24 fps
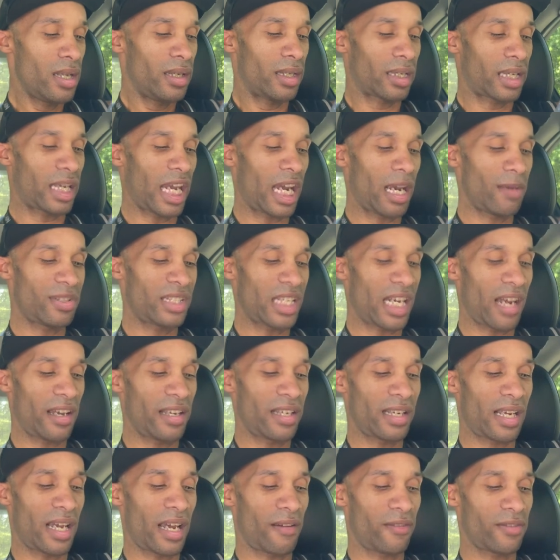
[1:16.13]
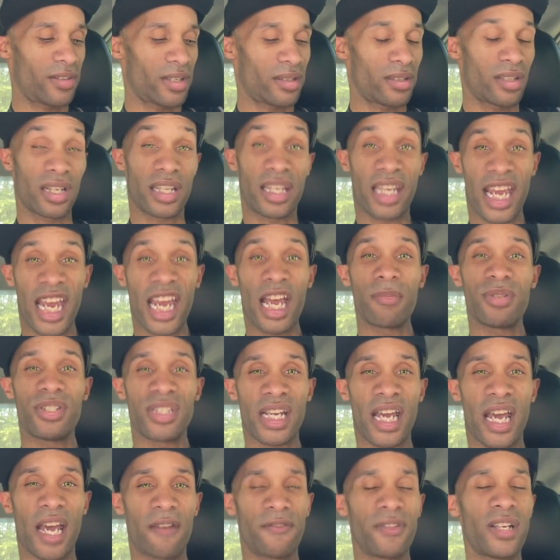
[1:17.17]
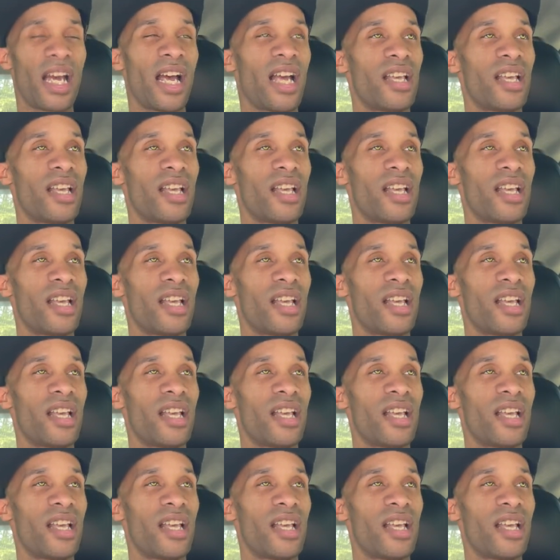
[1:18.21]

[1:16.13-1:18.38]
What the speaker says: The camshaft